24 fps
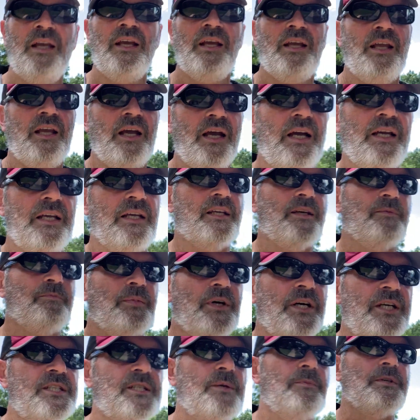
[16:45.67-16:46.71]
You can
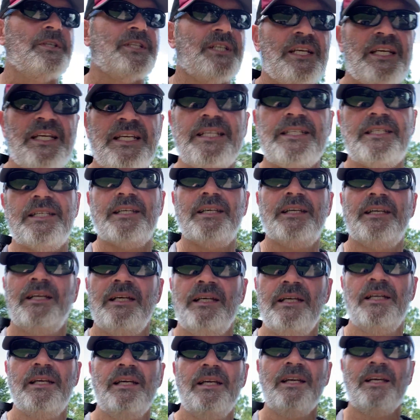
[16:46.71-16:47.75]
buy something to eat,
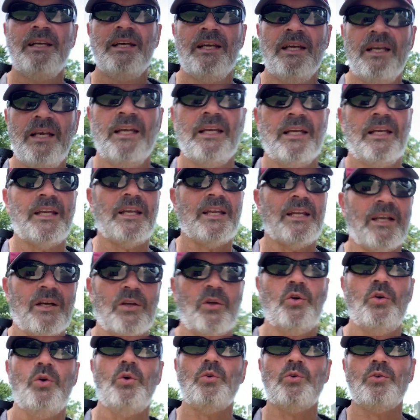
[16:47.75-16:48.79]
get a
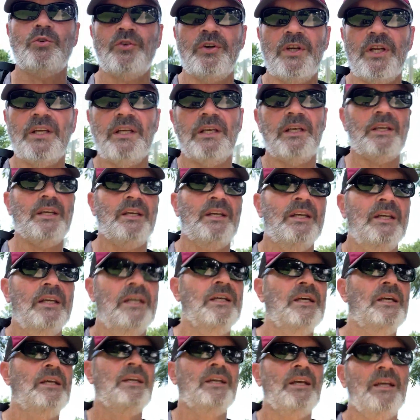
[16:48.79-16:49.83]
cold drink
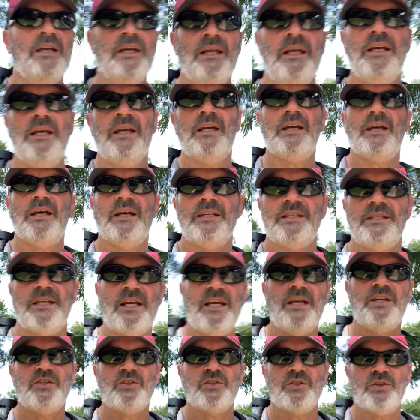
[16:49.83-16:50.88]
to
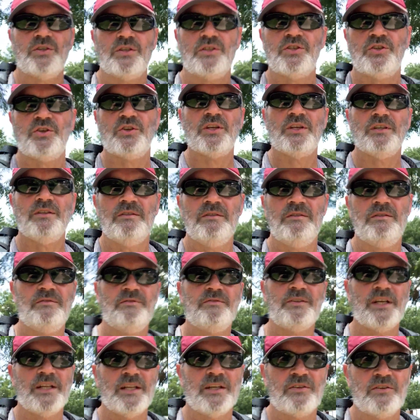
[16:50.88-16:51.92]
end your trail,
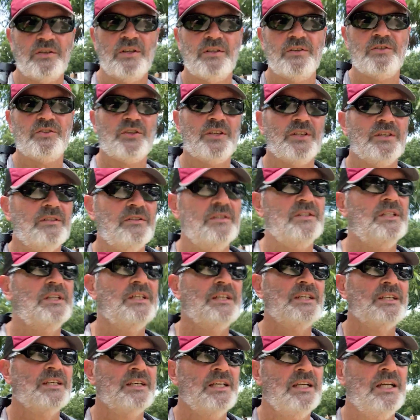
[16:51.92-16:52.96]
Violet Crown Trail,
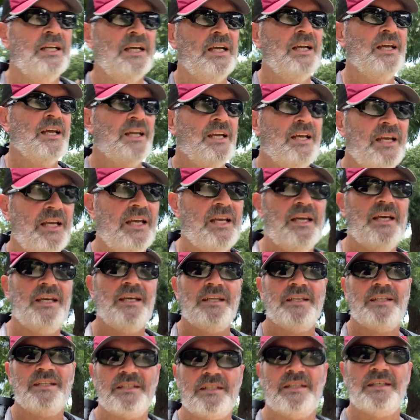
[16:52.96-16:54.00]

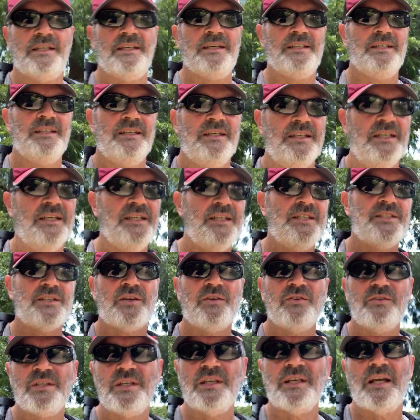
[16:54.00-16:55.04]
and it's a
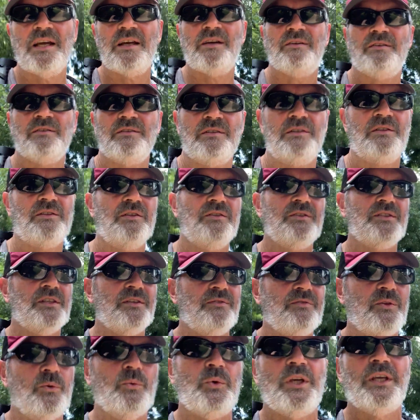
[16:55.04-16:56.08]
good day out, good day
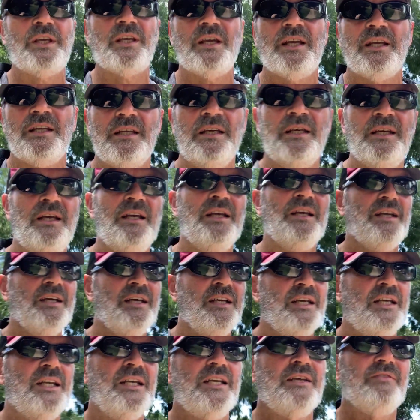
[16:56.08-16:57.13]
for the weekend.
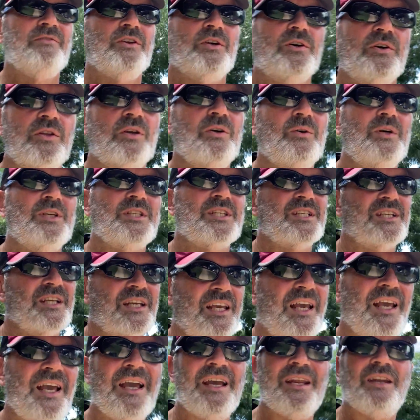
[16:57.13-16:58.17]
Even although it's
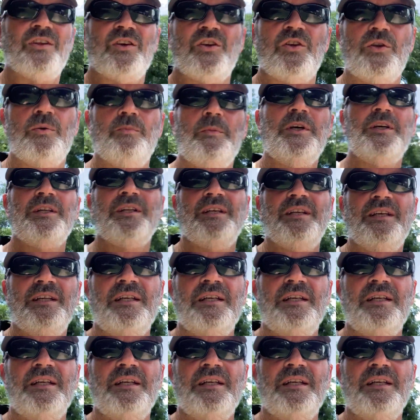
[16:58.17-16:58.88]
again humid,